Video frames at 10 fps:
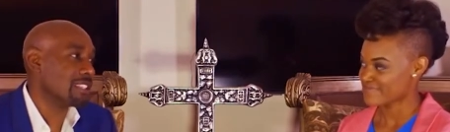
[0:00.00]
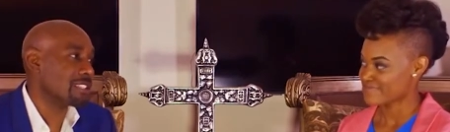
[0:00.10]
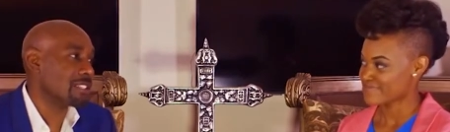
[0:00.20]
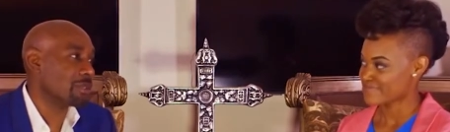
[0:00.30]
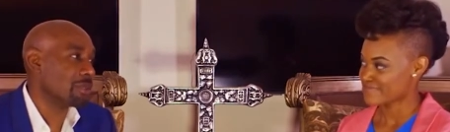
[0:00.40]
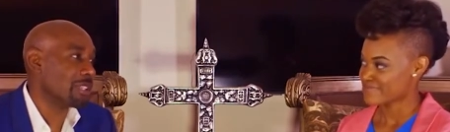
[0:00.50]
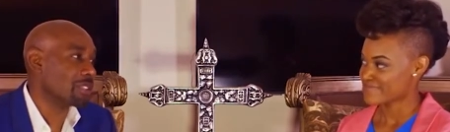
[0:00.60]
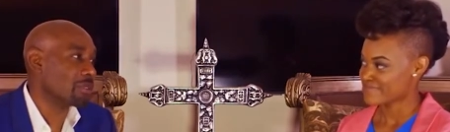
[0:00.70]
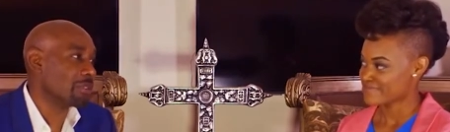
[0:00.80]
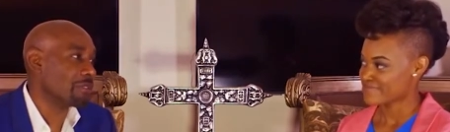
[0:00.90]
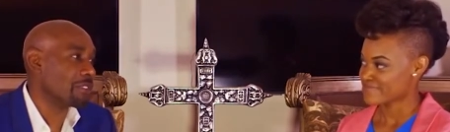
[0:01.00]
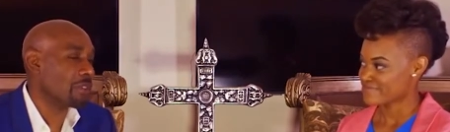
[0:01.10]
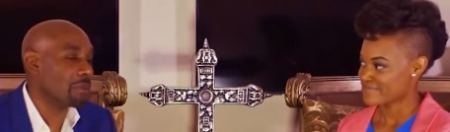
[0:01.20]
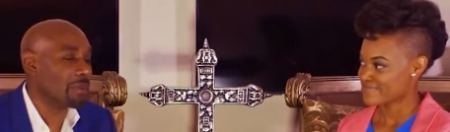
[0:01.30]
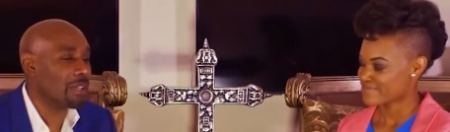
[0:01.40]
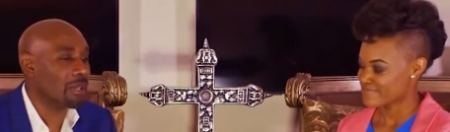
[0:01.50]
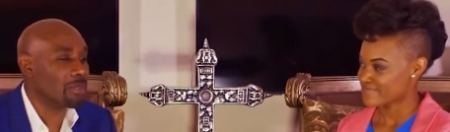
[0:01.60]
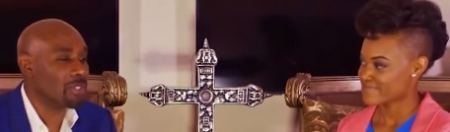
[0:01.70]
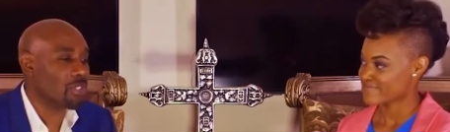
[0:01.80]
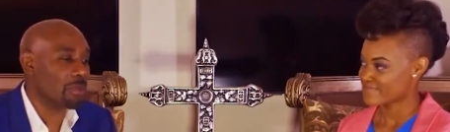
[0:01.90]
Speaker 1: to do a, do a film, um,
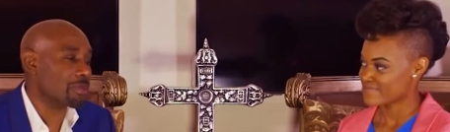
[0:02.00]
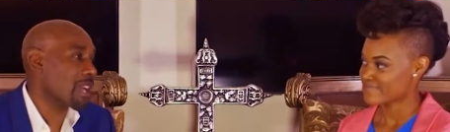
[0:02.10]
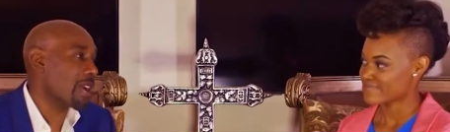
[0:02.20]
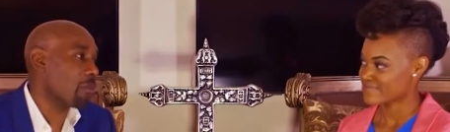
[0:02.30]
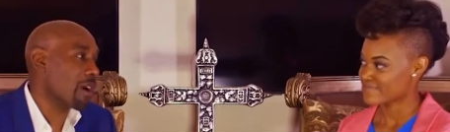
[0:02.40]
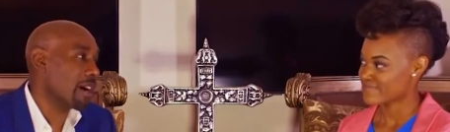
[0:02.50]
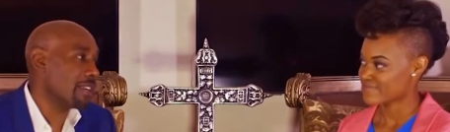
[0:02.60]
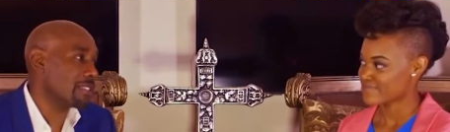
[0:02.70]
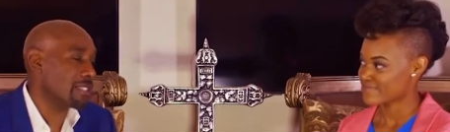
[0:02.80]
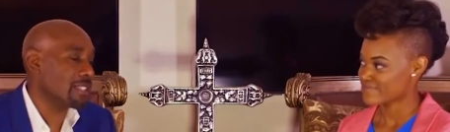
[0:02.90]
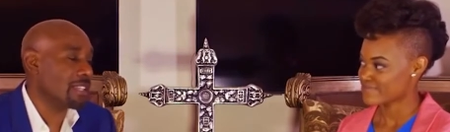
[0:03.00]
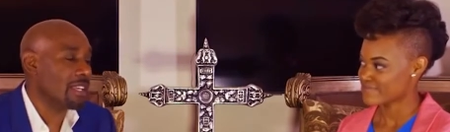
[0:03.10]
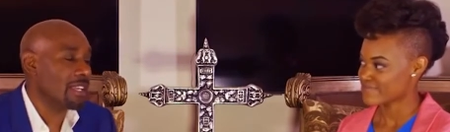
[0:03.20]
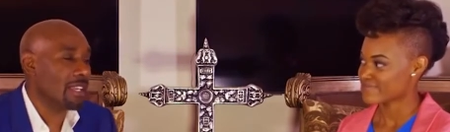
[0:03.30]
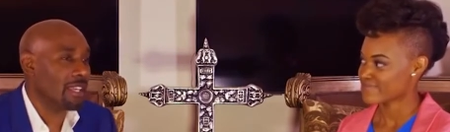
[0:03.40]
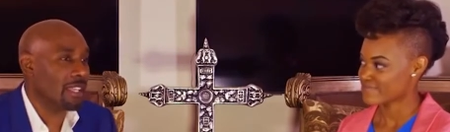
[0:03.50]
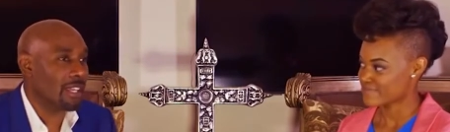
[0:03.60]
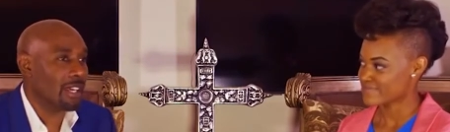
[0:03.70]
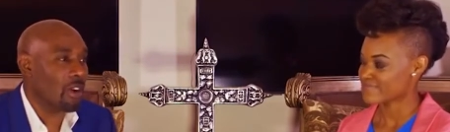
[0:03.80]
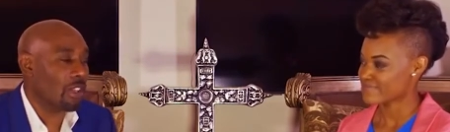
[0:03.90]
just in terms of time-wise and, and
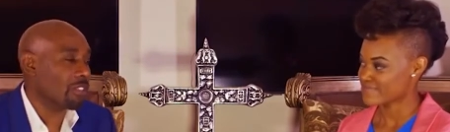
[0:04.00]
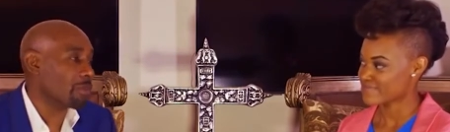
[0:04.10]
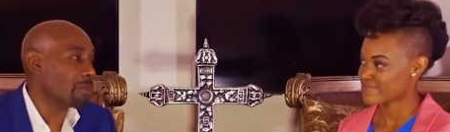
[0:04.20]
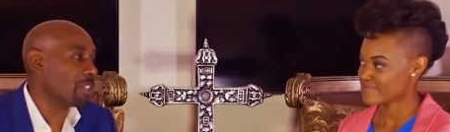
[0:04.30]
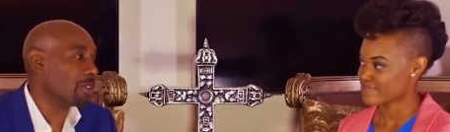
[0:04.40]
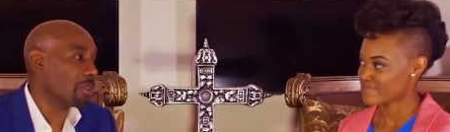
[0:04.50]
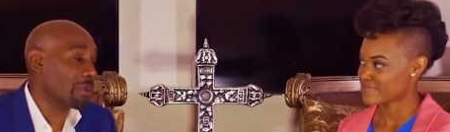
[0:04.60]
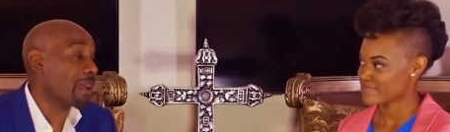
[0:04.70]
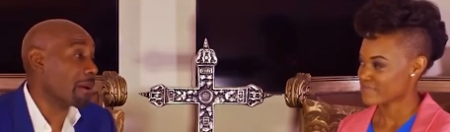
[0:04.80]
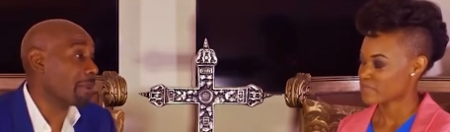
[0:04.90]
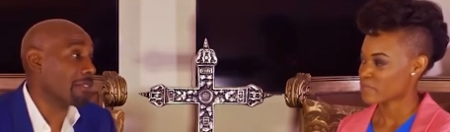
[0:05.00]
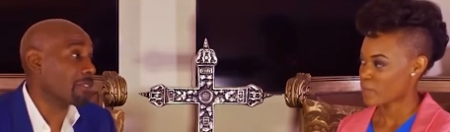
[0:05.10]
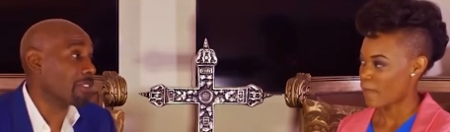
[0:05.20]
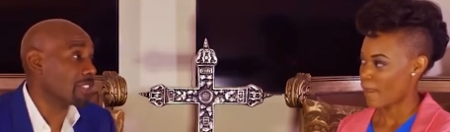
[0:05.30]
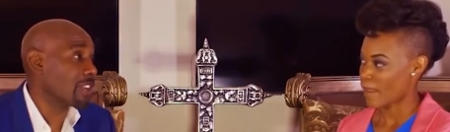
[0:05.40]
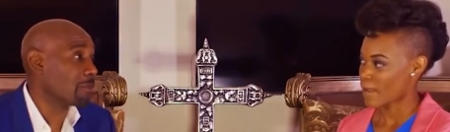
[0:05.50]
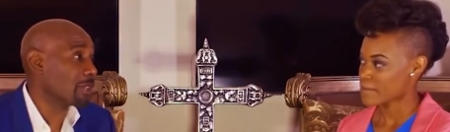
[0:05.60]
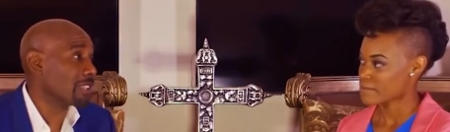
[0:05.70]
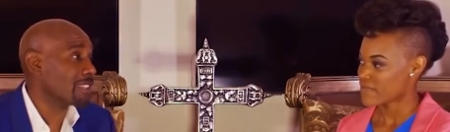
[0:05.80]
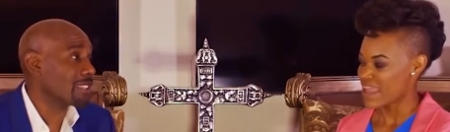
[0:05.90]
uh, all of the material, but I'm having fun
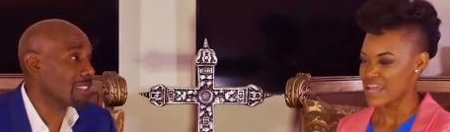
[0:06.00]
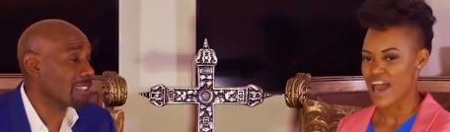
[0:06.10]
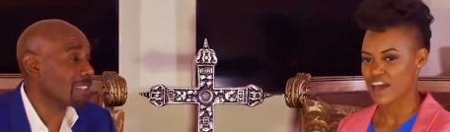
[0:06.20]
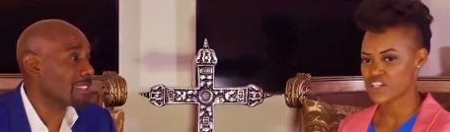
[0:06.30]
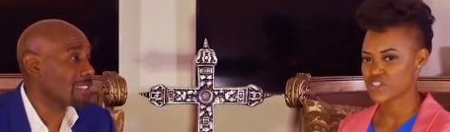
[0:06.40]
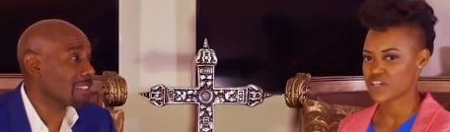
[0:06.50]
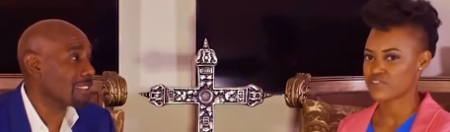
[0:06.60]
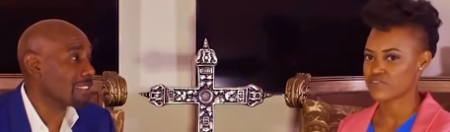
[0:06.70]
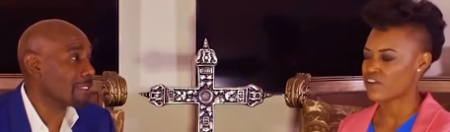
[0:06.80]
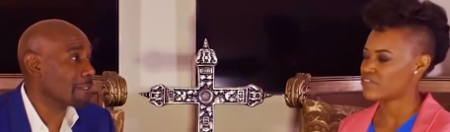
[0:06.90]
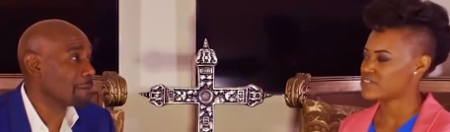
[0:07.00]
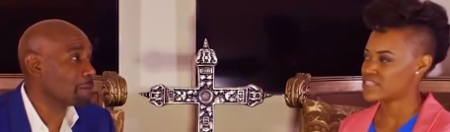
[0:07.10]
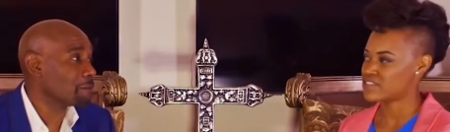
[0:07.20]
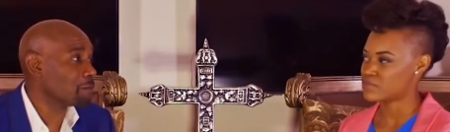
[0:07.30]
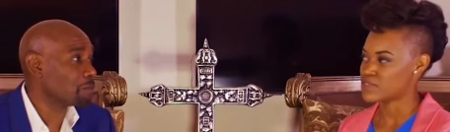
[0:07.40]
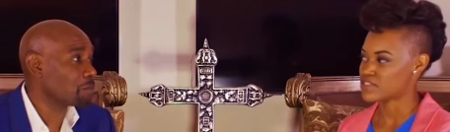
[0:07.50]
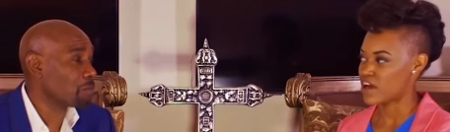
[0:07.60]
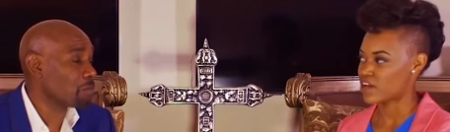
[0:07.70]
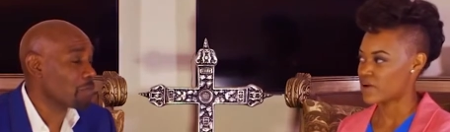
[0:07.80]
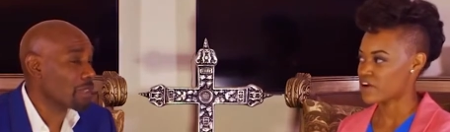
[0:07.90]
Speaker 2: and how did you get involved with Destiny
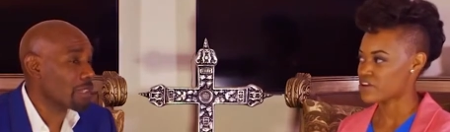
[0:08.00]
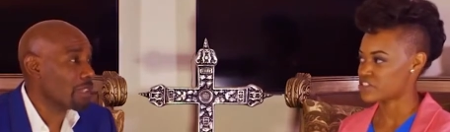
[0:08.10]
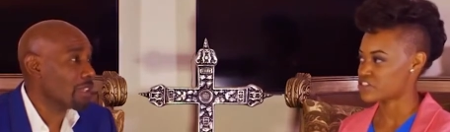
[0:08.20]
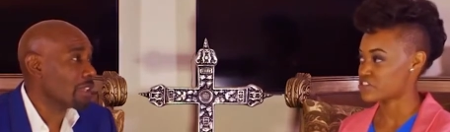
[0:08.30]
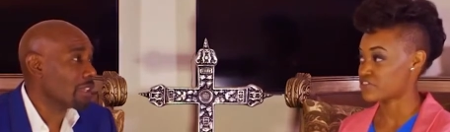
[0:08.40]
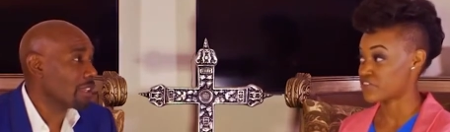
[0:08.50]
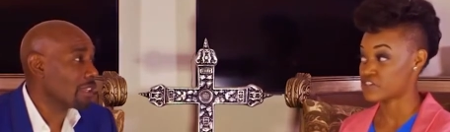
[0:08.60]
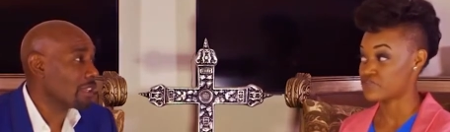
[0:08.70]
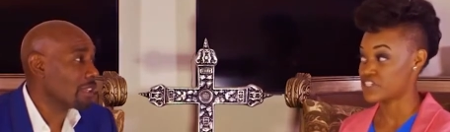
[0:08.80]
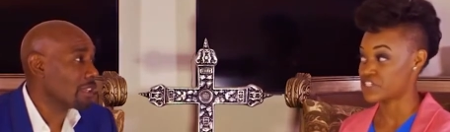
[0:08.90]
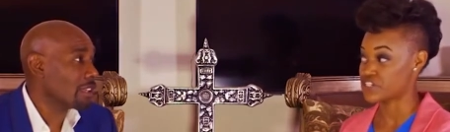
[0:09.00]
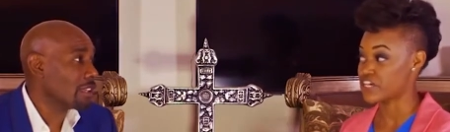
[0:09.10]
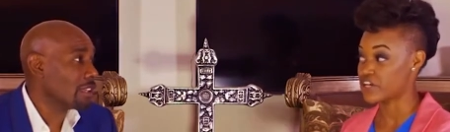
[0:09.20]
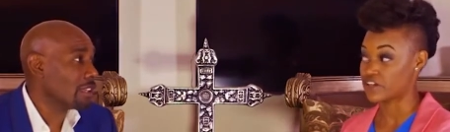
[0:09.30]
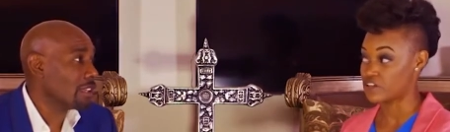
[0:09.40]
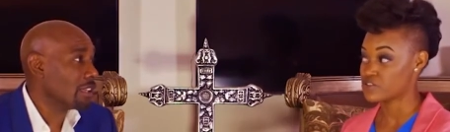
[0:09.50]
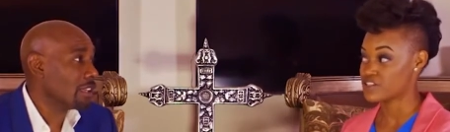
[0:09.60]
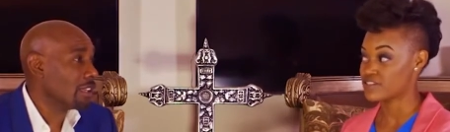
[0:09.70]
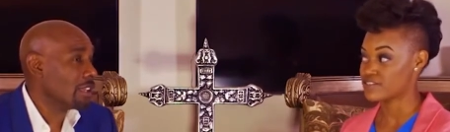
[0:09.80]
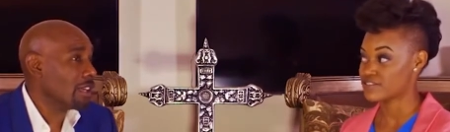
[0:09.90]
Moscato? I heard this is your first venture here in
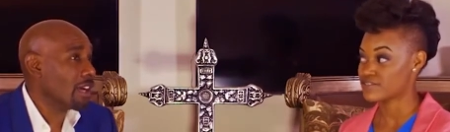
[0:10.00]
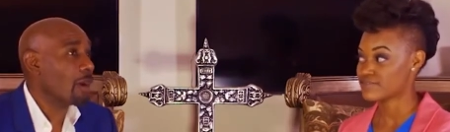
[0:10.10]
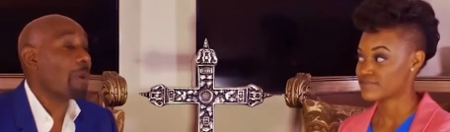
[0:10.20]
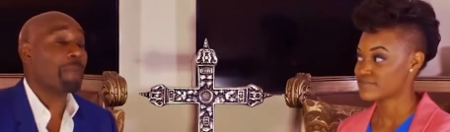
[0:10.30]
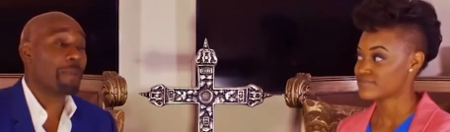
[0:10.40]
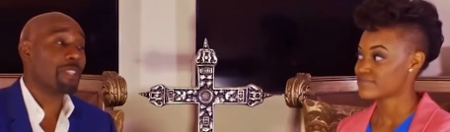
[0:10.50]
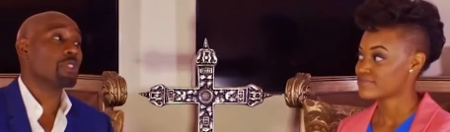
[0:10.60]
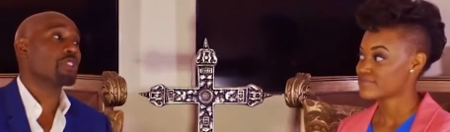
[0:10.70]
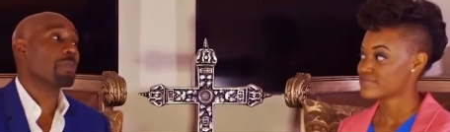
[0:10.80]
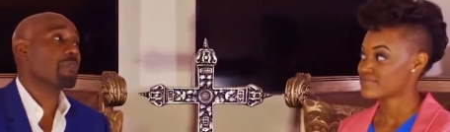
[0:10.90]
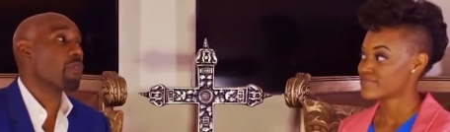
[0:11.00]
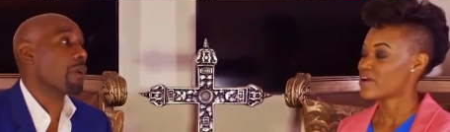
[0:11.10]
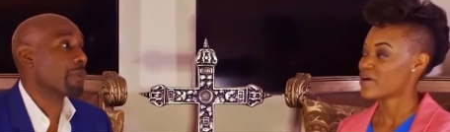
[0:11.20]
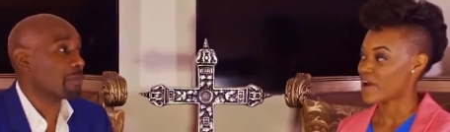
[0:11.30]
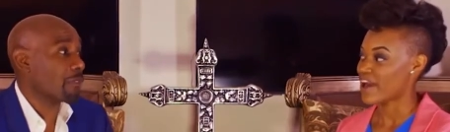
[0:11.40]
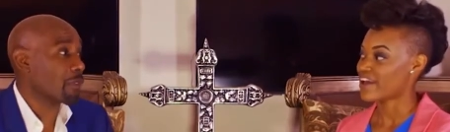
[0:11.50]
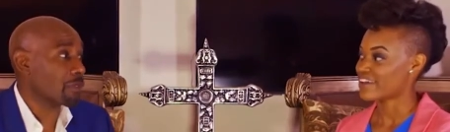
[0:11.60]
Houston.
Speaker 1: Uh, well, I've been in Houston before. It was okay. my first